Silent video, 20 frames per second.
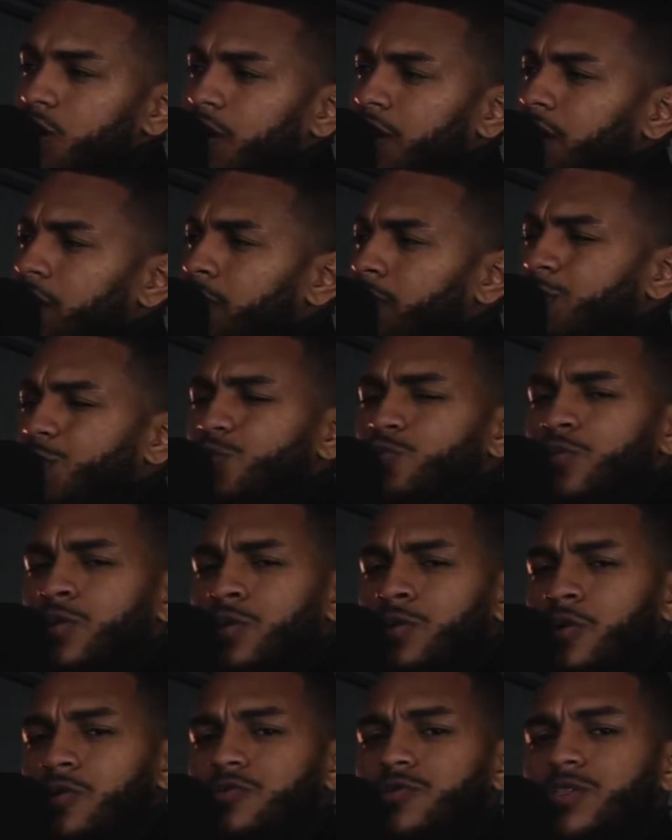in between
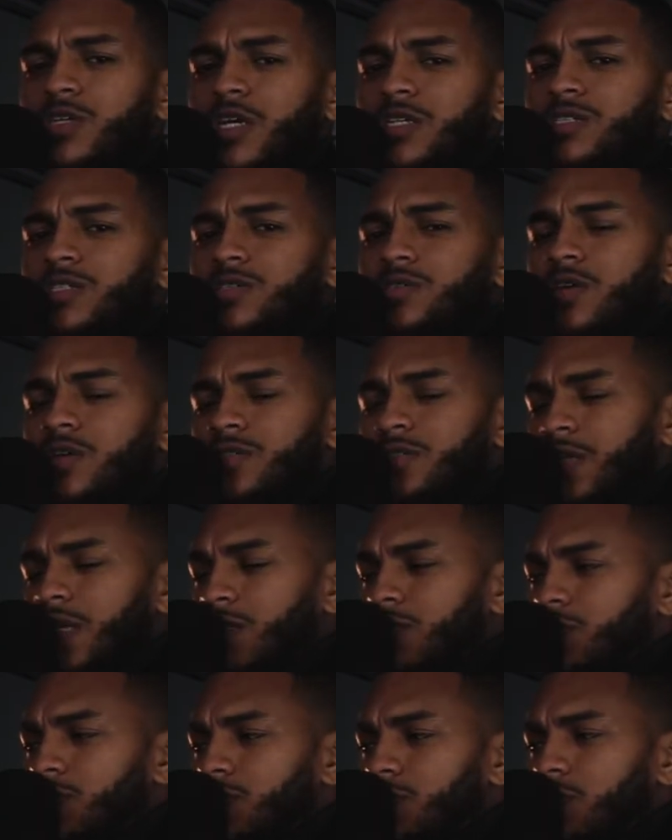those
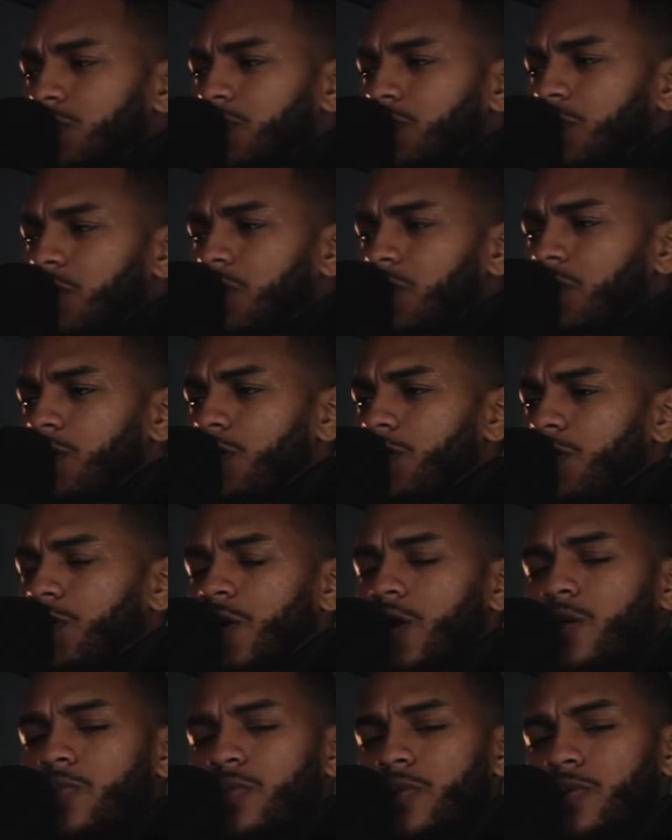sessions of
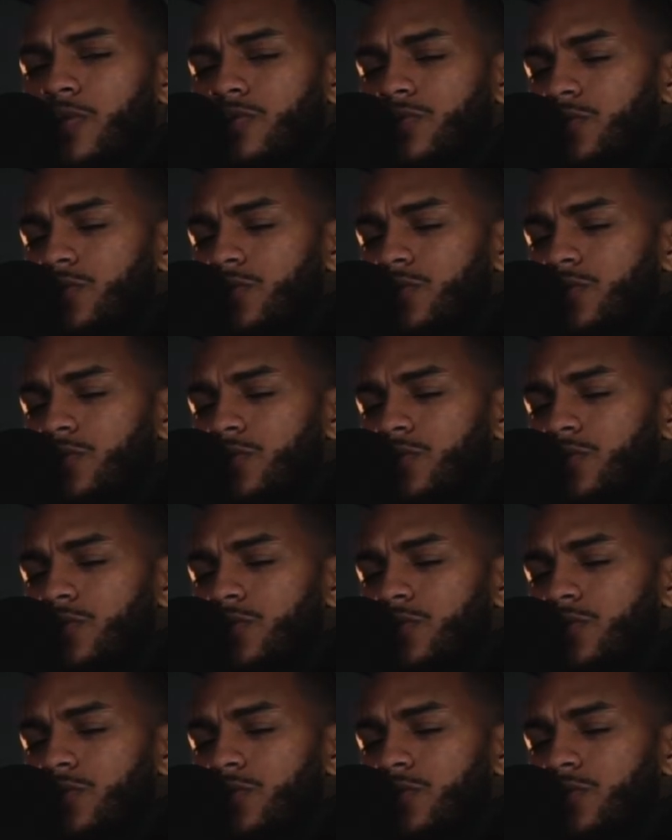therapy, those